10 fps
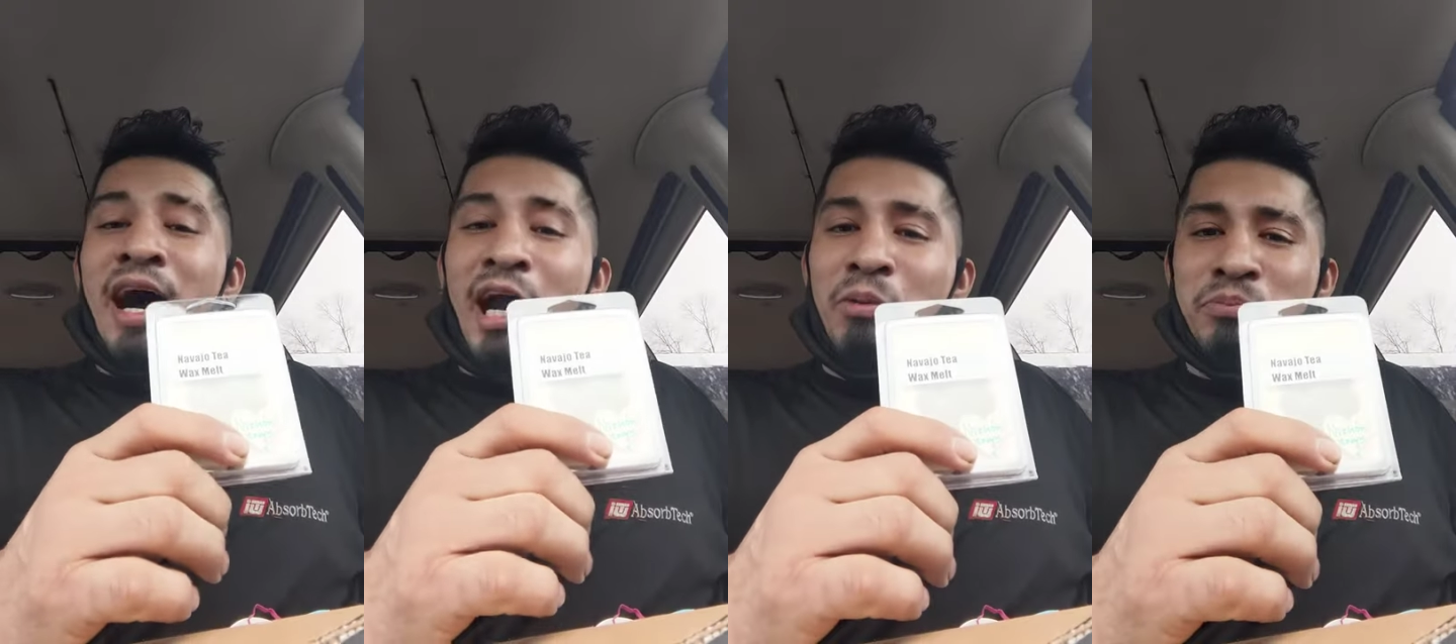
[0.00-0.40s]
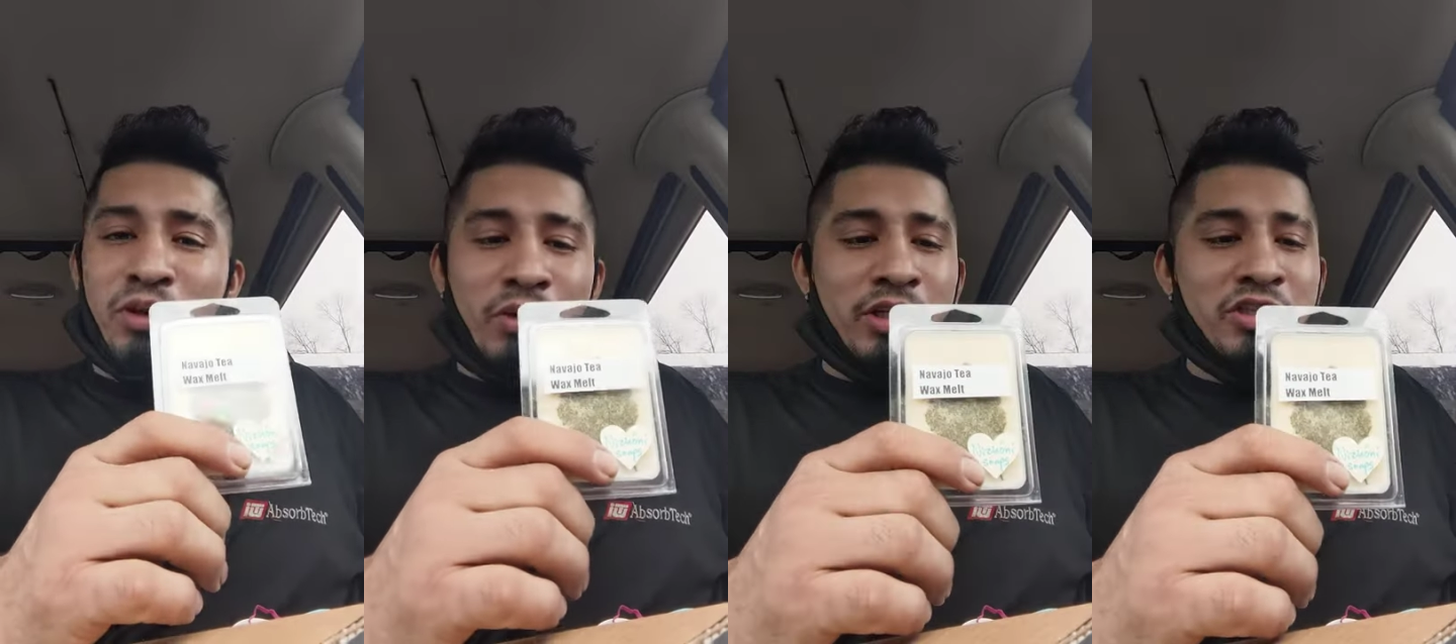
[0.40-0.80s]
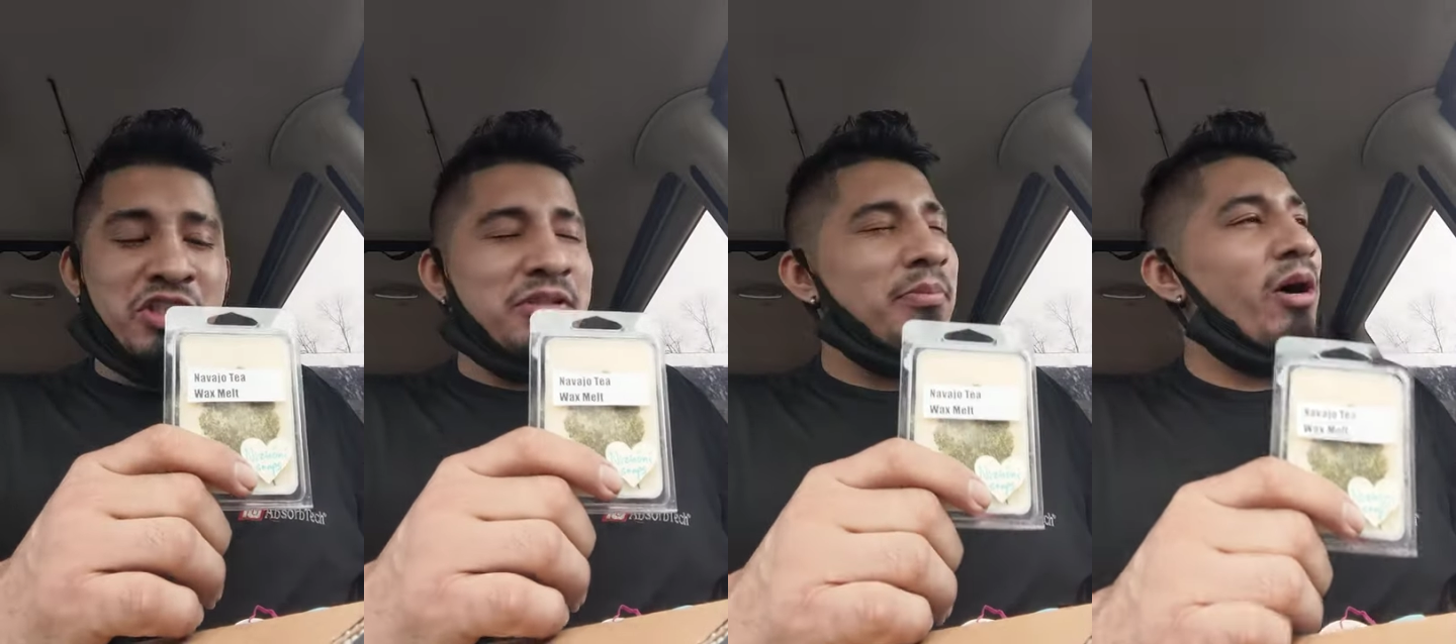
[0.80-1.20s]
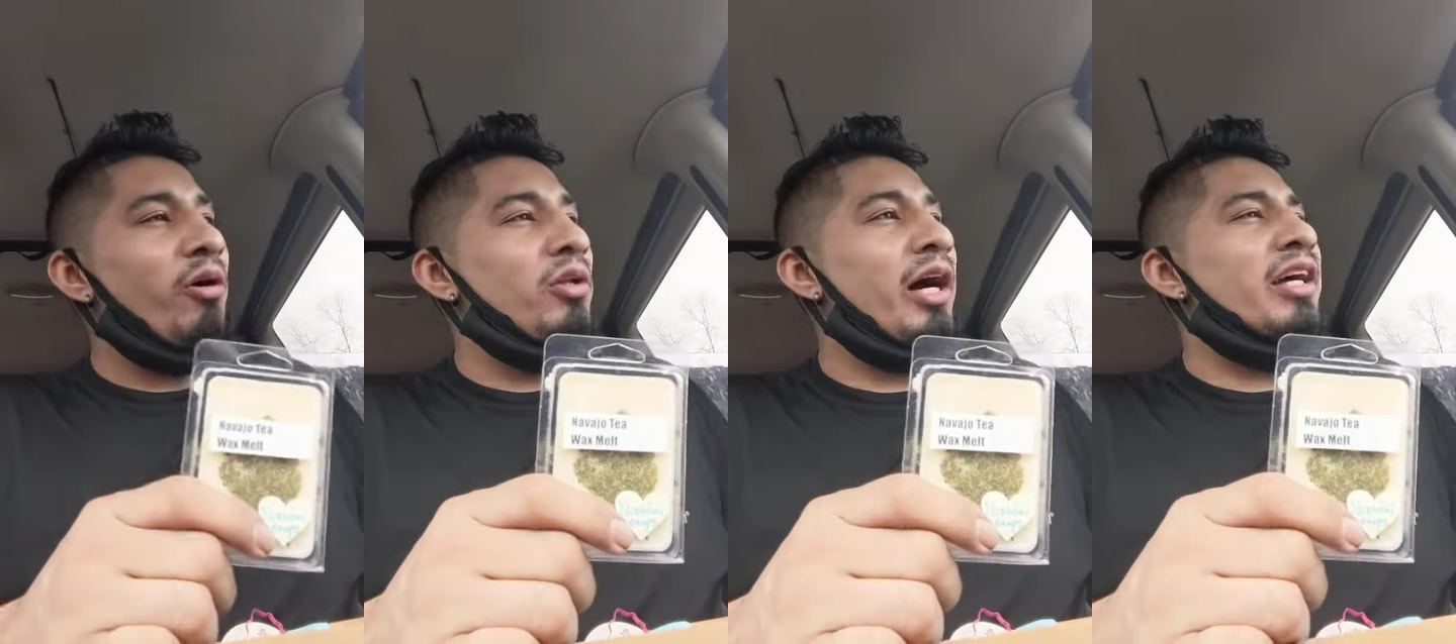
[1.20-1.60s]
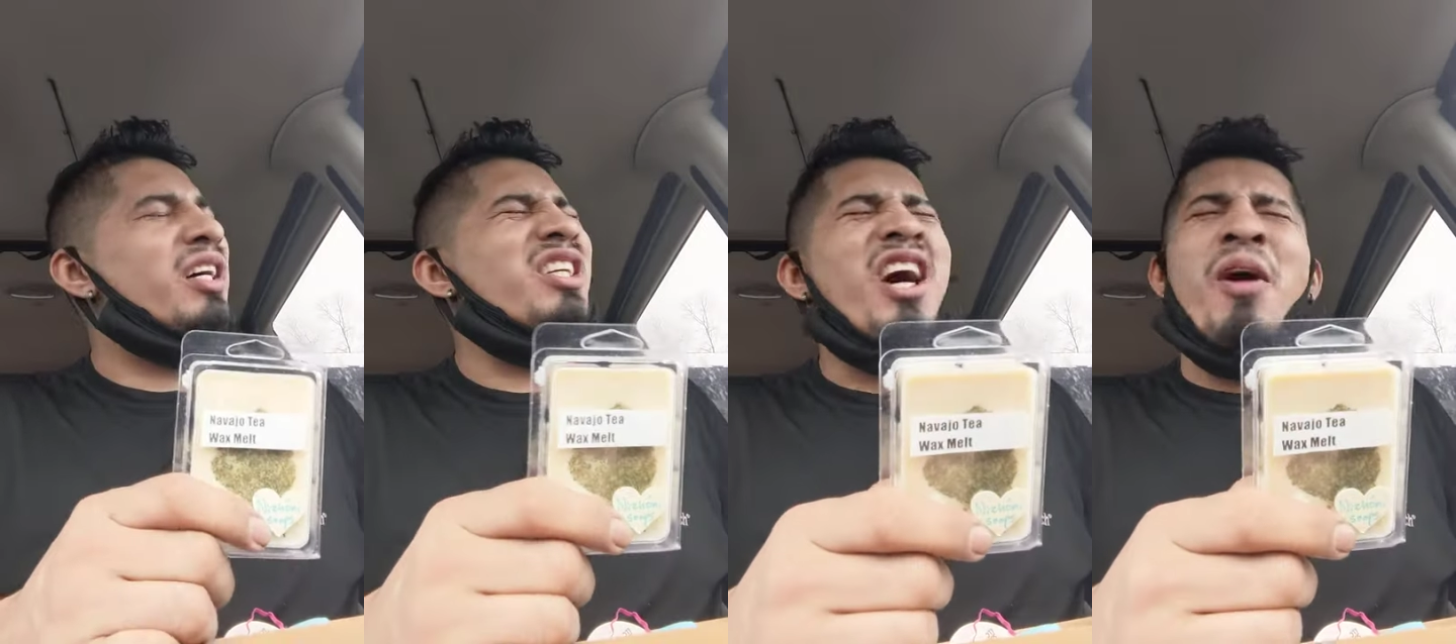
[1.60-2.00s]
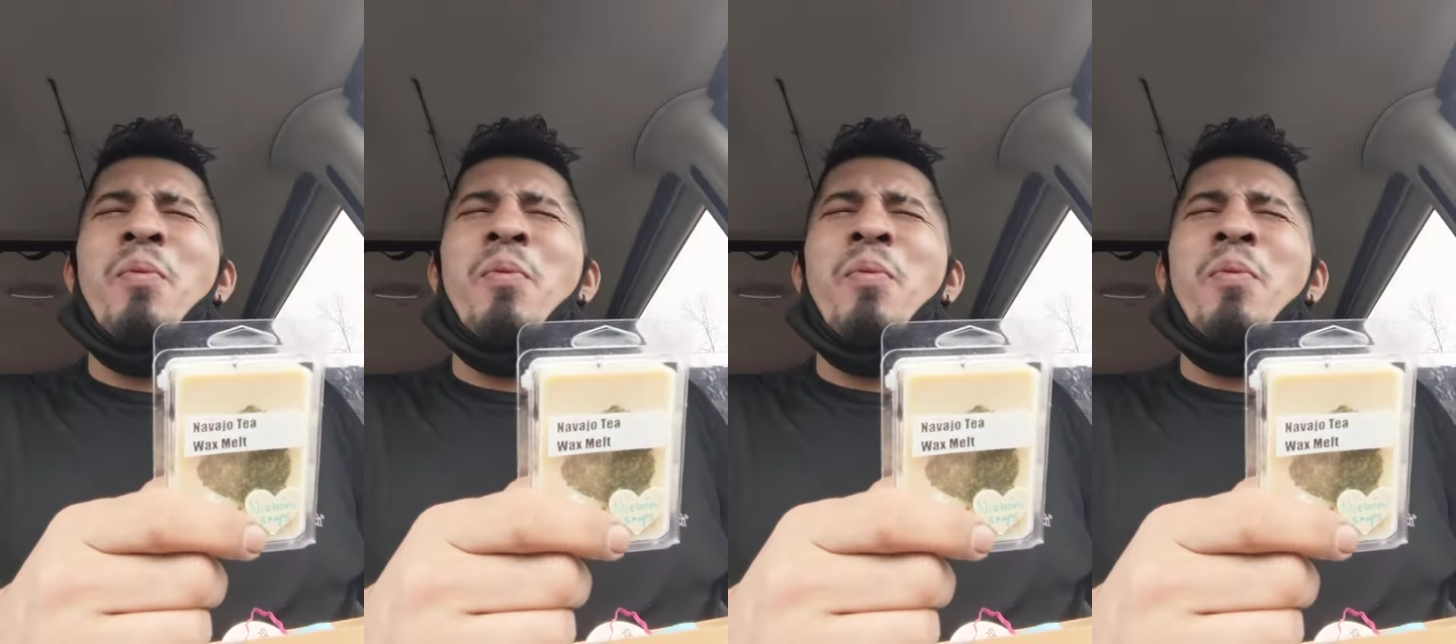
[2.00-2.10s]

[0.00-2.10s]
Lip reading: I'm gonna smell like a